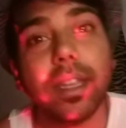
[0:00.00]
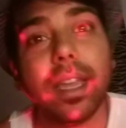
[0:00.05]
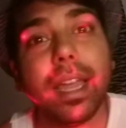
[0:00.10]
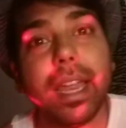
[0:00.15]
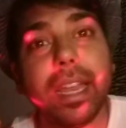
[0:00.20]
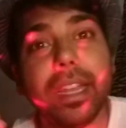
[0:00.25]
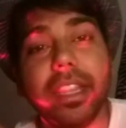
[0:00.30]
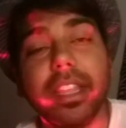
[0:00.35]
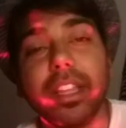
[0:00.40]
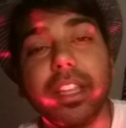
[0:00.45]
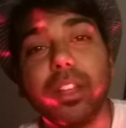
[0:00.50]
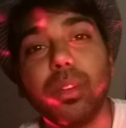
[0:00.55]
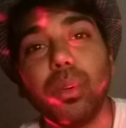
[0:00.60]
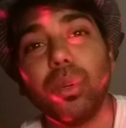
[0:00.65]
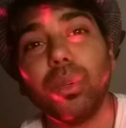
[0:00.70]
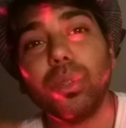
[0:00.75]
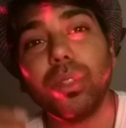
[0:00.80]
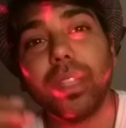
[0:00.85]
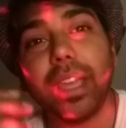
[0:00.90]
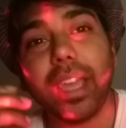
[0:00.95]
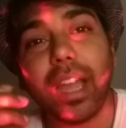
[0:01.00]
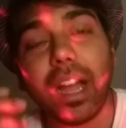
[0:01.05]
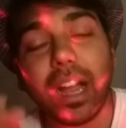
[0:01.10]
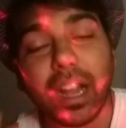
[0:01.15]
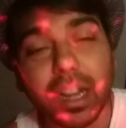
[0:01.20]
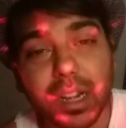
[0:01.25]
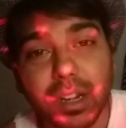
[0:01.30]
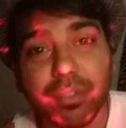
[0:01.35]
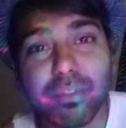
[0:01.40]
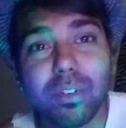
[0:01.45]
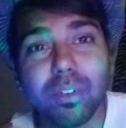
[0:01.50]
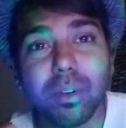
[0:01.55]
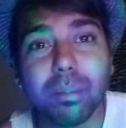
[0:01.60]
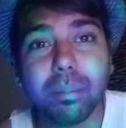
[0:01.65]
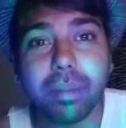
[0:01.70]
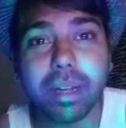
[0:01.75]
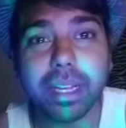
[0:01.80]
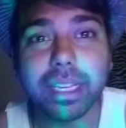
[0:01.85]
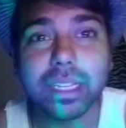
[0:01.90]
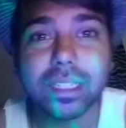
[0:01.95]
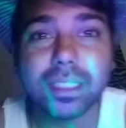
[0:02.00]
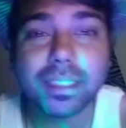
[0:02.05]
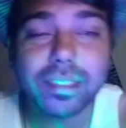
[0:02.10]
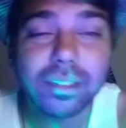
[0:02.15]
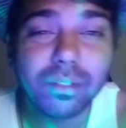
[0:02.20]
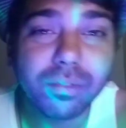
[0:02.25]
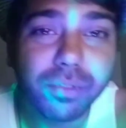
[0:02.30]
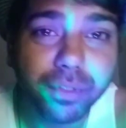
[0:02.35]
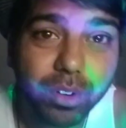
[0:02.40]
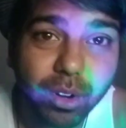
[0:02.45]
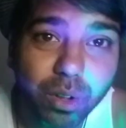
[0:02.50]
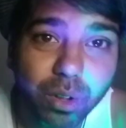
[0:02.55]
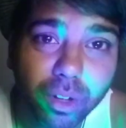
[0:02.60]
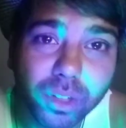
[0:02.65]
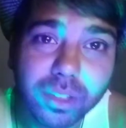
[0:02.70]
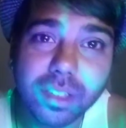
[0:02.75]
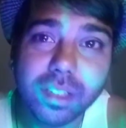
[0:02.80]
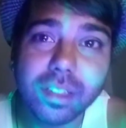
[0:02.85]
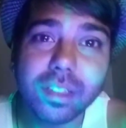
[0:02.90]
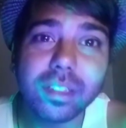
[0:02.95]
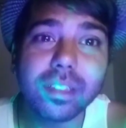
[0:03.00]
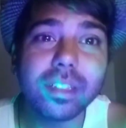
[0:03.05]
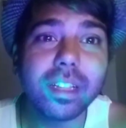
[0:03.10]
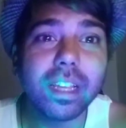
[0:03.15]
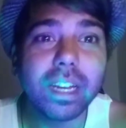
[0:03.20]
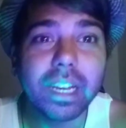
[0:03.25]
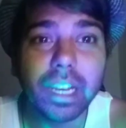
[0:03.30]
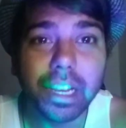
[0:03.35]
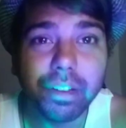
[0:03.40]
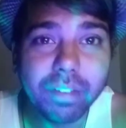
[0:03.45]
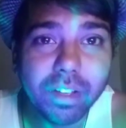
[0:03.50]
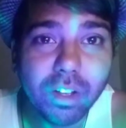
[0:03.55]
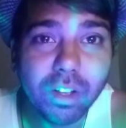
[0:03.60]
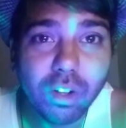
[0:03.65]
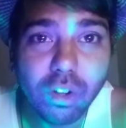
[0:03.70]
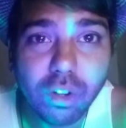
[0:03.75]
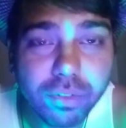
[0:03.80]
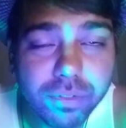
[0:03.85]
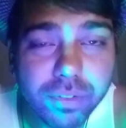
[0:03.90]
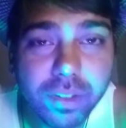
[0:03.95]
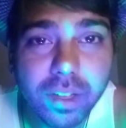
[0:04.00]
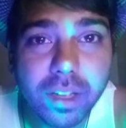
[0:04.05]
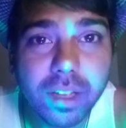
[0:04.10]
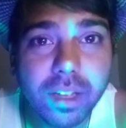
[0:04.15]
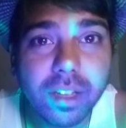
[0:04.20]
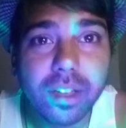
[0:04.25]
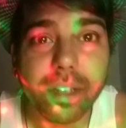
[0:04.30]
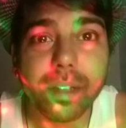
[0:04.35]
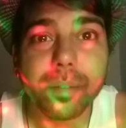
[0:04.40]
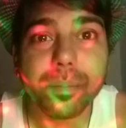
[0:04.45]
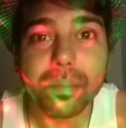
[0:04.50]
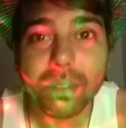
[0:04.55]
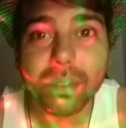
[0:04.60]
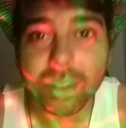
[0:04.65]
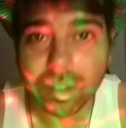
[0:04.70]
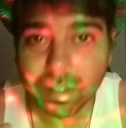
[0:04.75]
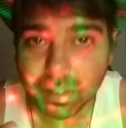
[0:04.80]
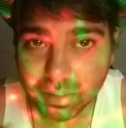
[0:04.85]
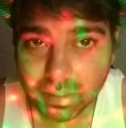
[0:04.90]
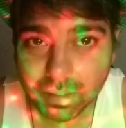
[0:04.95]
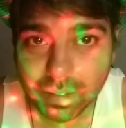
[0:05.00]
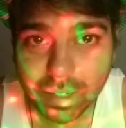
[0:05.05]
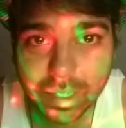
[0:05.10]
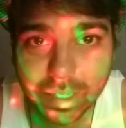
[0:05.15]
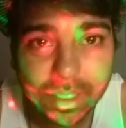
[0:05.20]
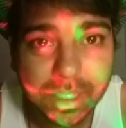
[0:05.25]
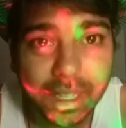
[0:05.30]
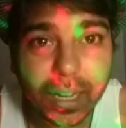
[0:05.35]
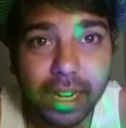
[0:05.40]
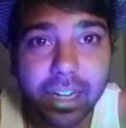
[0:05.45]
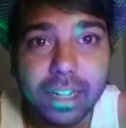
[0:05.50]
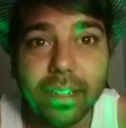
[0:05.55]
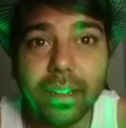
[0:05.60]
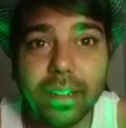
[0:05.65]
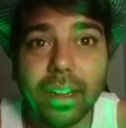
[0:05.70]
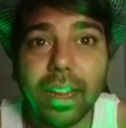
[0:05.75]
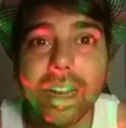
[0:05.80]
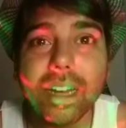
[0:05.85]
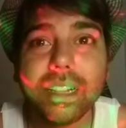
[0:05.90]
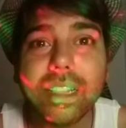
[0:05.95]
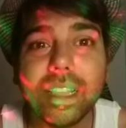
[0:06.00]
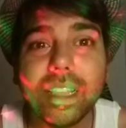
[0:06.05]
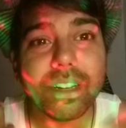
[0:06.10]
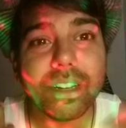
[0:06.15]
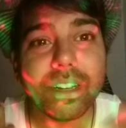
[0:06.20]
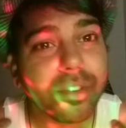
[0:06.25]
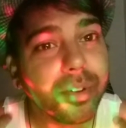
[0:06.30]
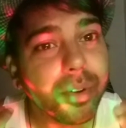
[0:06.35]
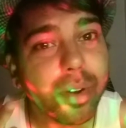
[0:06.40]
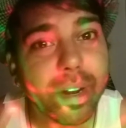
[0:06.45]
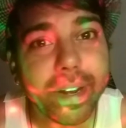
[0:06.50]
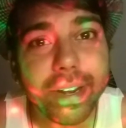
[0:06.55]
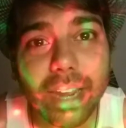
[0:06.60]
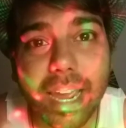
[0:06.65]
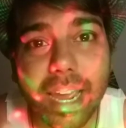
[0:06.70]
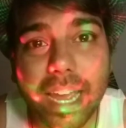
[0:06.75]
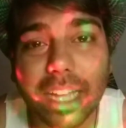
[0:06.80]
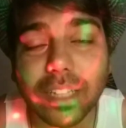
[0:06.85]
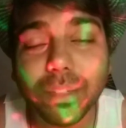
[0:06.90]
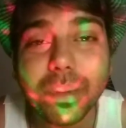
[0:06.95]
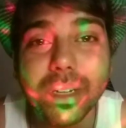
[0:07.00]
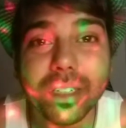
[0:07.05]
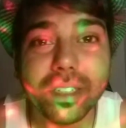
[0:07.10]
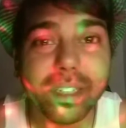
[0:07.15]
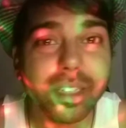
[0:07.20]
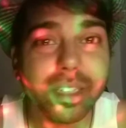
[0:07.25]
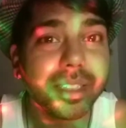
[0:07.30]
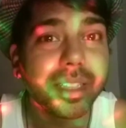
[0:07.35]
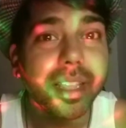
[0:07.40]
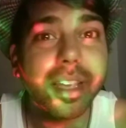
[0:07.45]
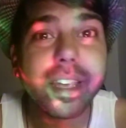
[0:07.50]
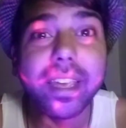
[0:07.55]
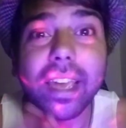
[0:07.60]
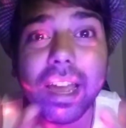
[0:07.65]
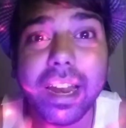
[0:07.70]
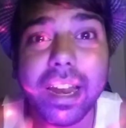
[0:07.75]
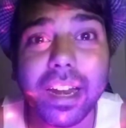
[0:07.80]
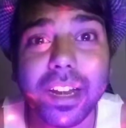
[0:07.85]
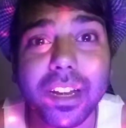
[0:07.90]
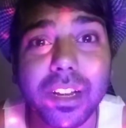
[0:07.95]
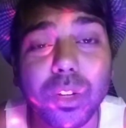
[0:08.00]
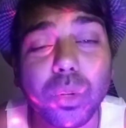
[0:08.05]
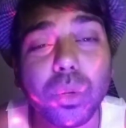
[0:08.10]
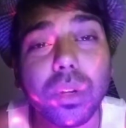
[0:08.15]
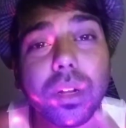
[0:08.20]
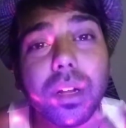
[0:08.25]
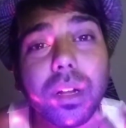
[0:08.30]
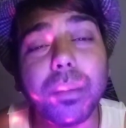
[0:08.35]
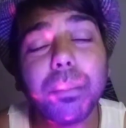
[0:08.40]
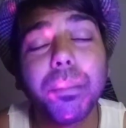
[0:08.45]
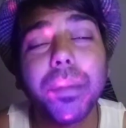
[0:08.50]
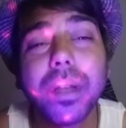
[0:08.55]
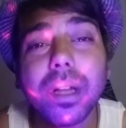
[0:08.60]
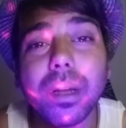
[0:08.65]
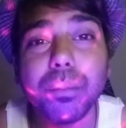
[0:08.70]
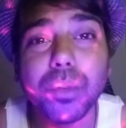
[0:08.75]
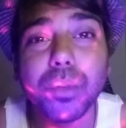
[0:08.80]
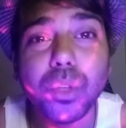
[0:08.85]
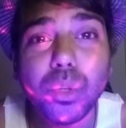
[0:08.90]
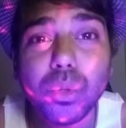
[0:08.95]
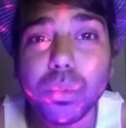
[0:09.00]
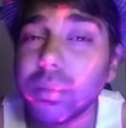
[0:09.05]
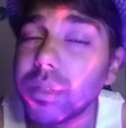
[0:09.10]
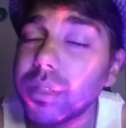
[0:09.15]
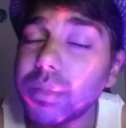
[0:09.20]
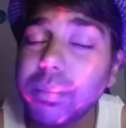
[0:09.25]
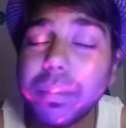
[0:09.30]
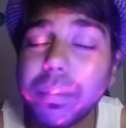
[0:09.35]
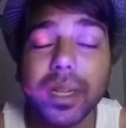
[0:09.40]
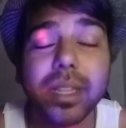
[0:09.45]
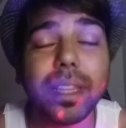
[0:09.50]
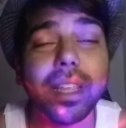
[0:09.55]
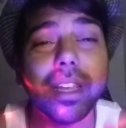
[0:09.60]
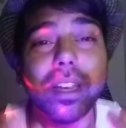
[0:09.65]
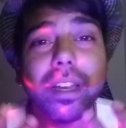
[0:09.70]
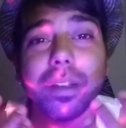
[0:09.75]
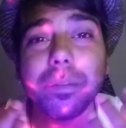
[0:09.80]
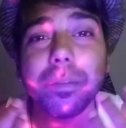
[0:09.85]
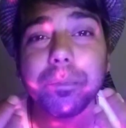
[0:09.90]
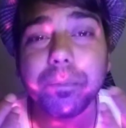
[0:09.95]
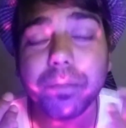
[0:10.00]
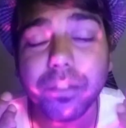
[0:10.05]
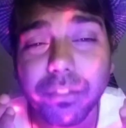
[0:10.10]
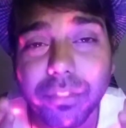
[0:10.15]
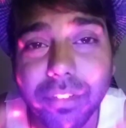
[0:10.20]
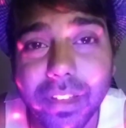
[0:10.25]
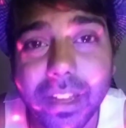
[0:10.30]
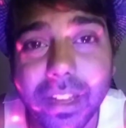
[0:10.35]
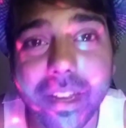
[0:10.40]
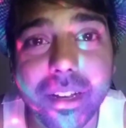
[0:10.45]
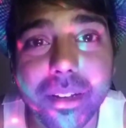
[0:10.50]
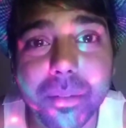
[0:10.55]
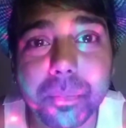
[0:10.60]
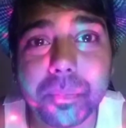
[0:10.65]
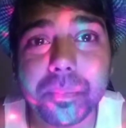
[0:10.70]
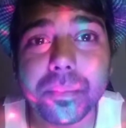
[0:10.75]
And they go, they hunt for mice and frogs, and they're living off like that, and try as much as they can to become humans, but they fail.